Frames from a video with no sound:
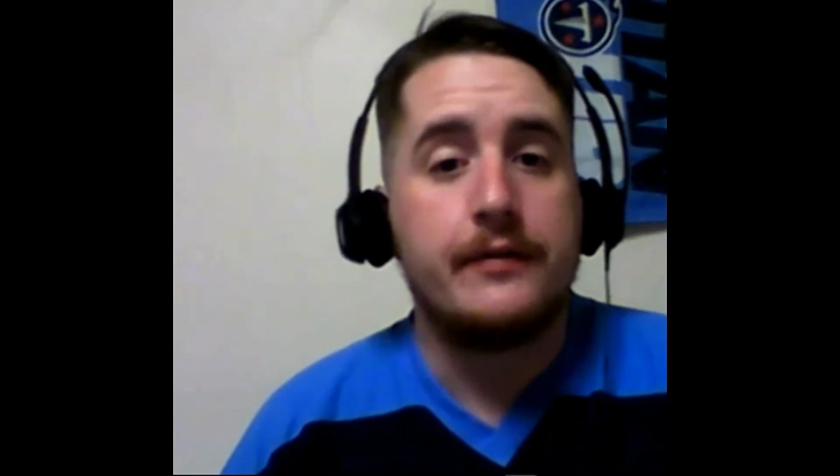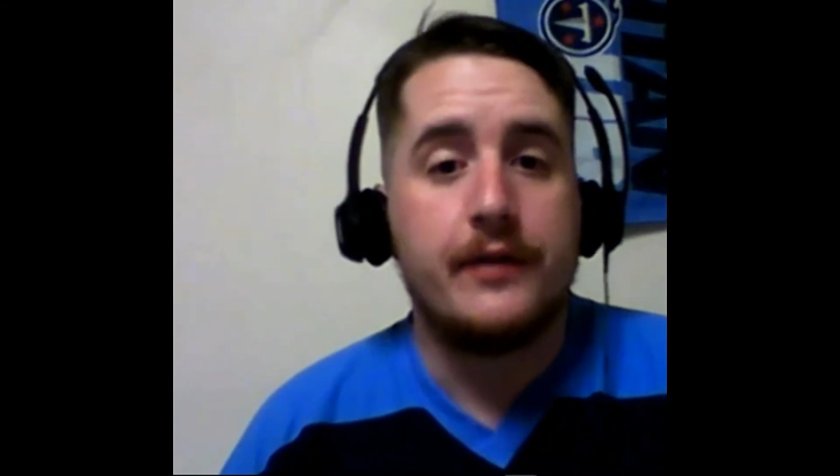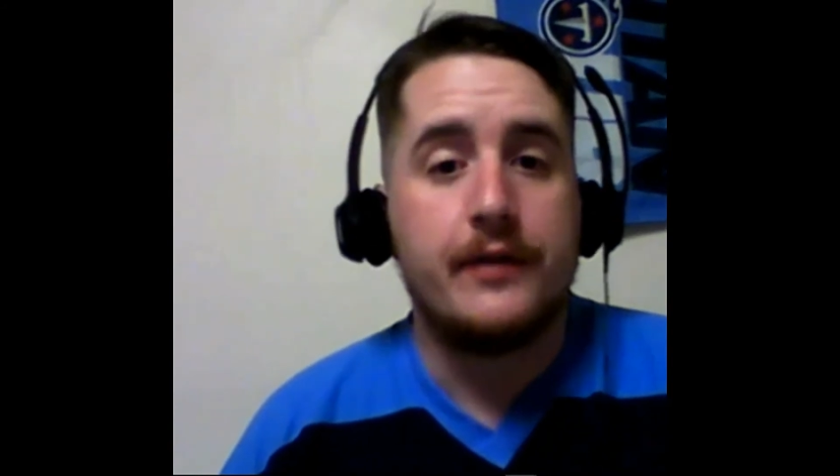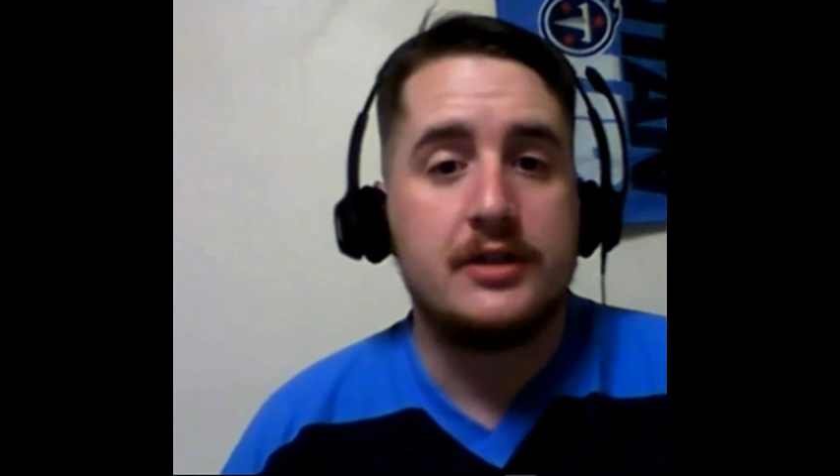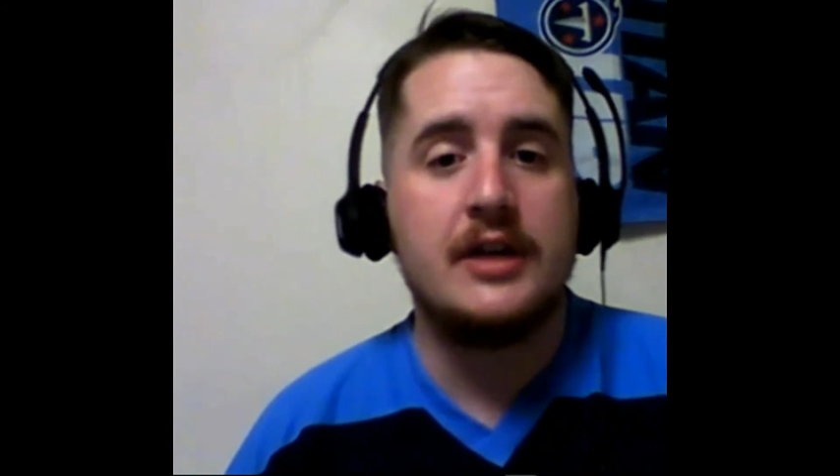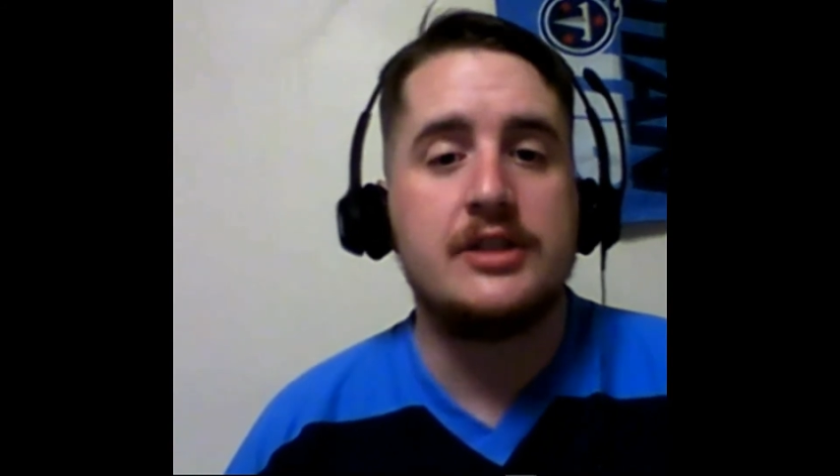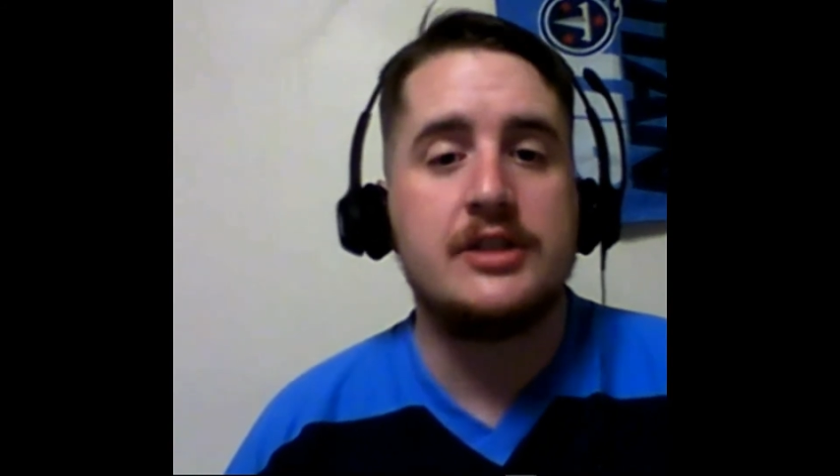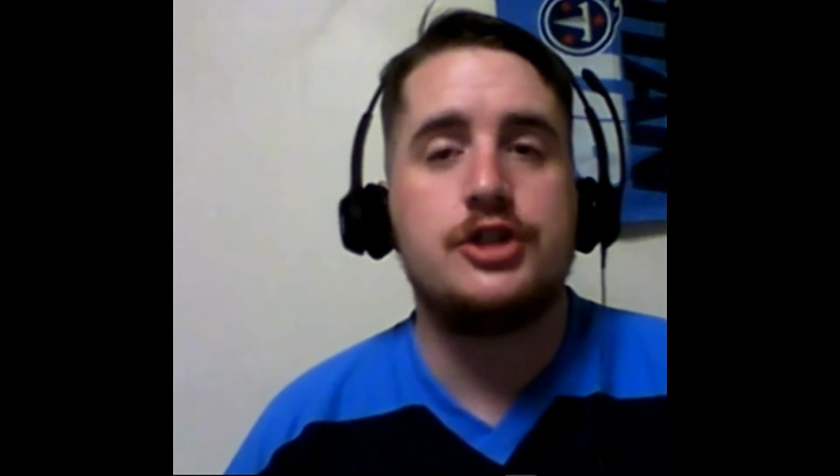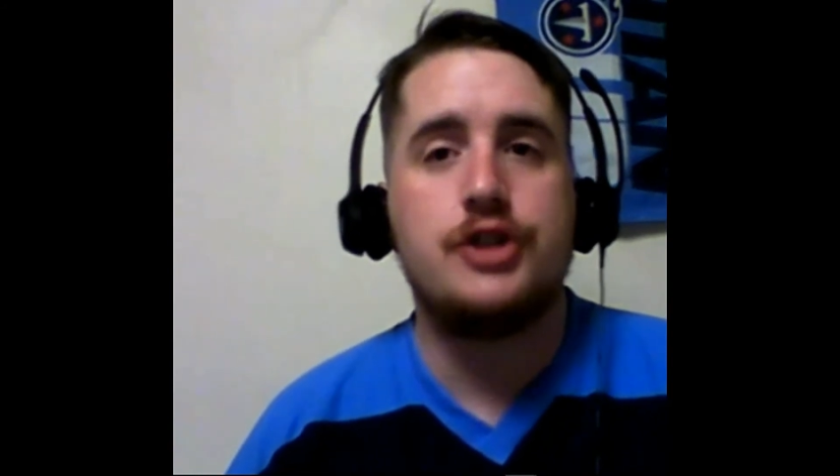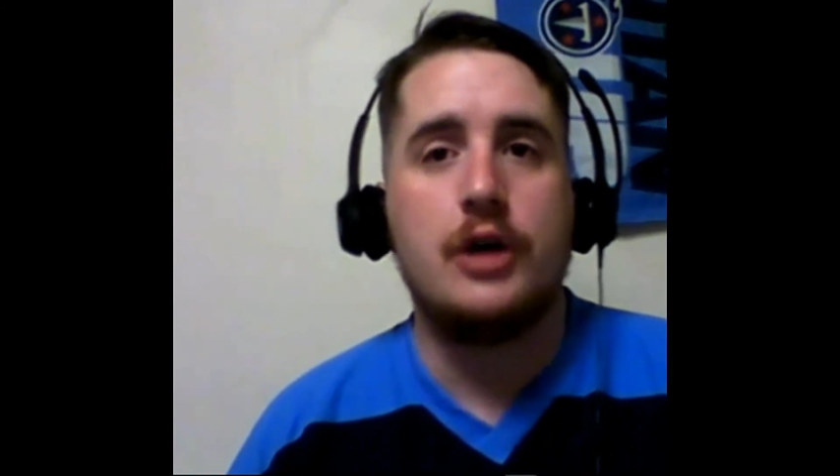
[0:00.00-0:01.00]
It, it, just
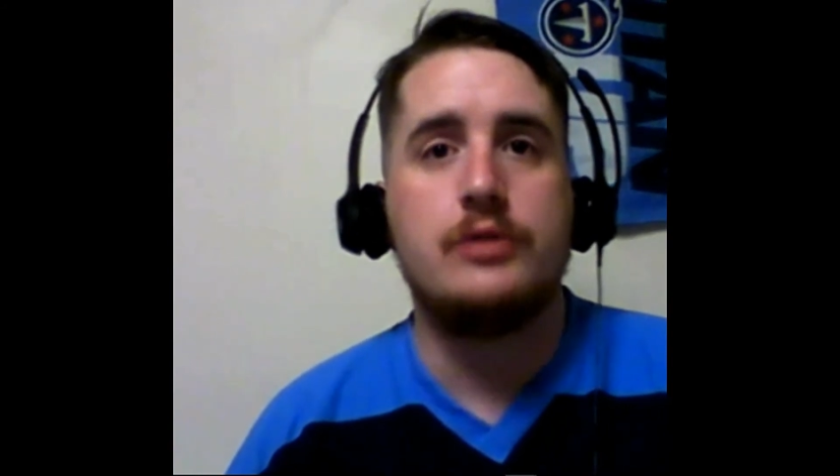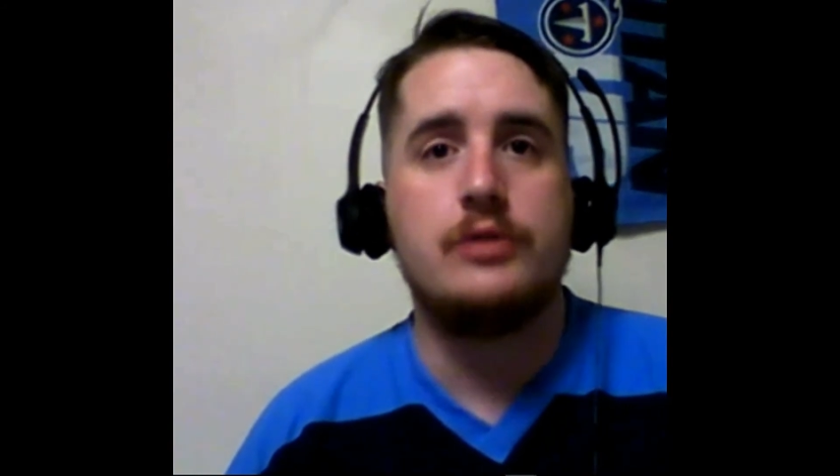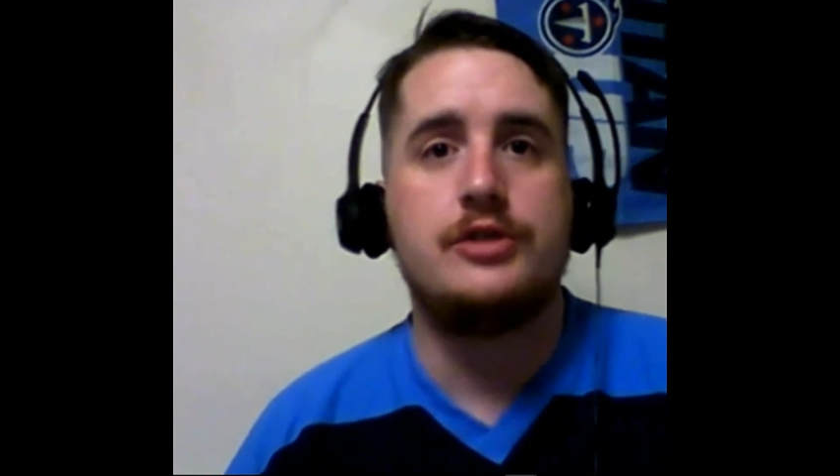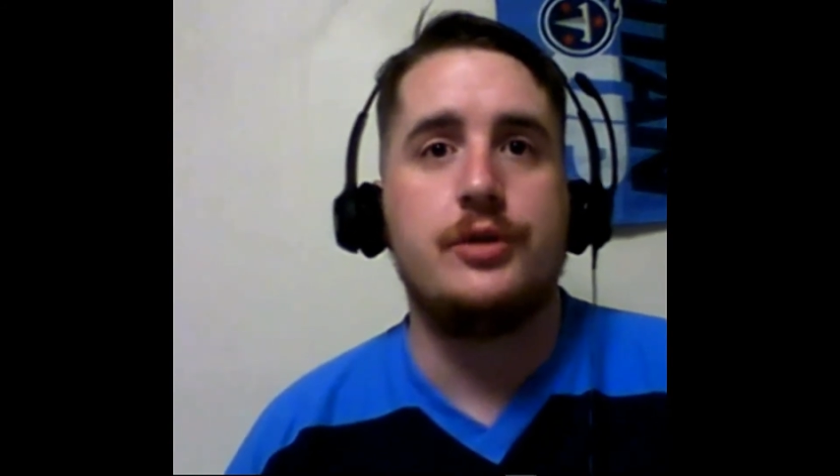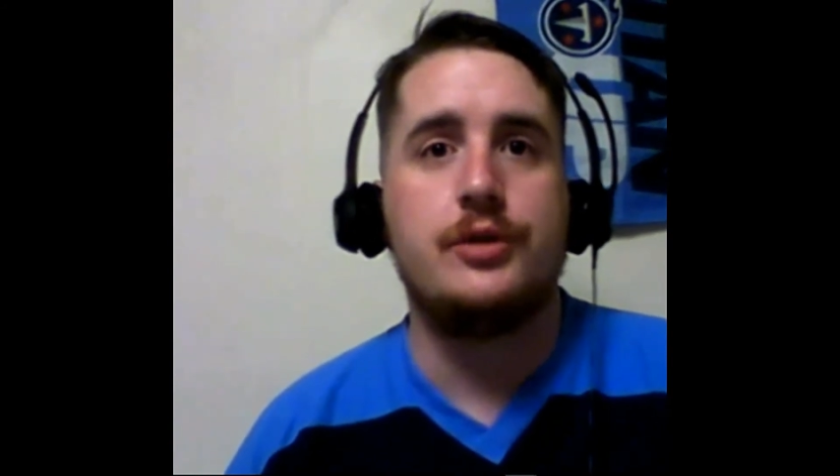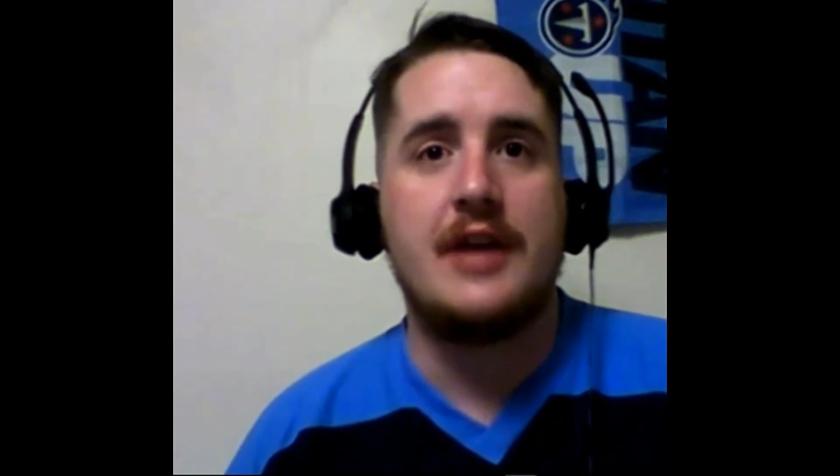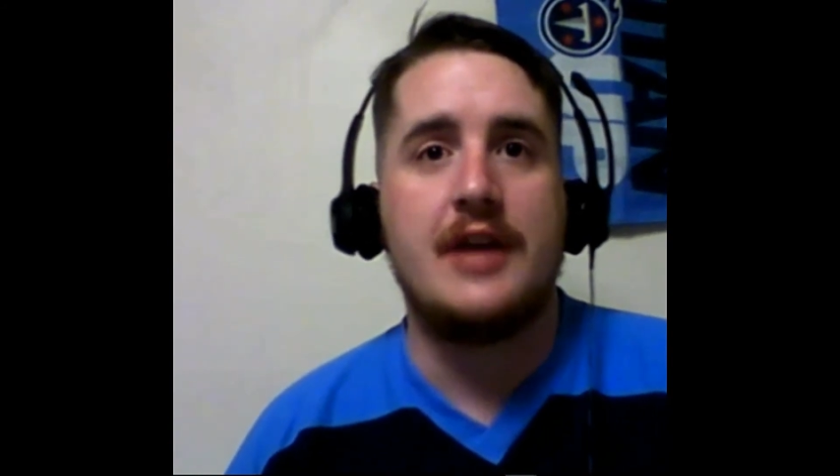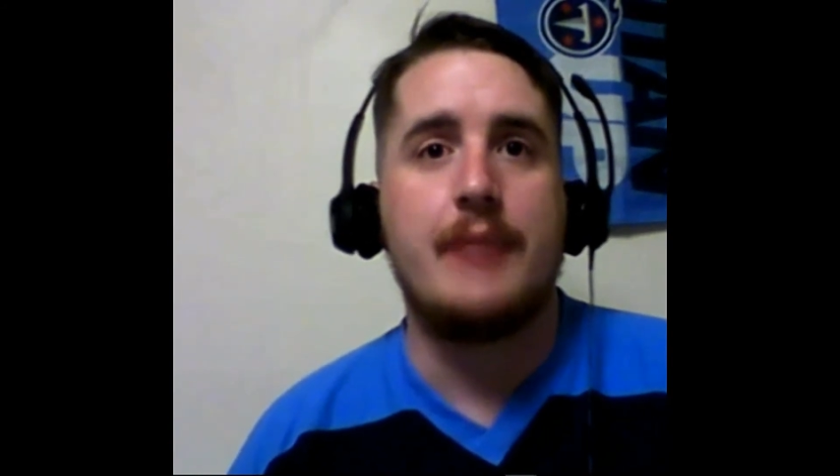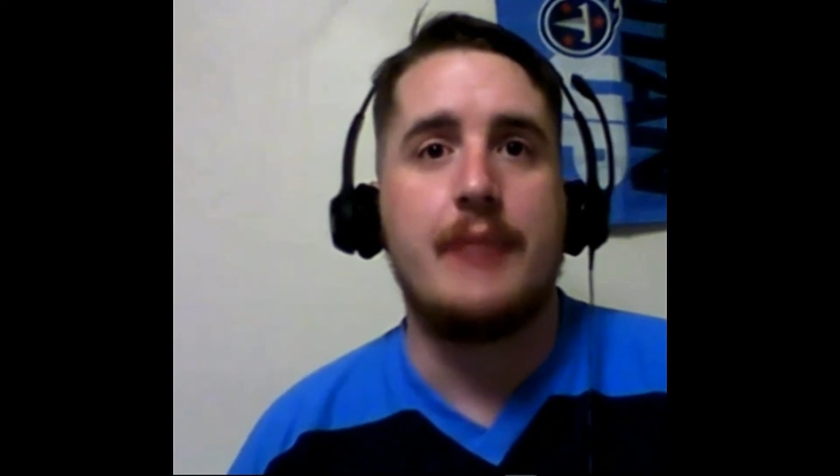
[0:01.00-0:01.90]
shows you the depth that we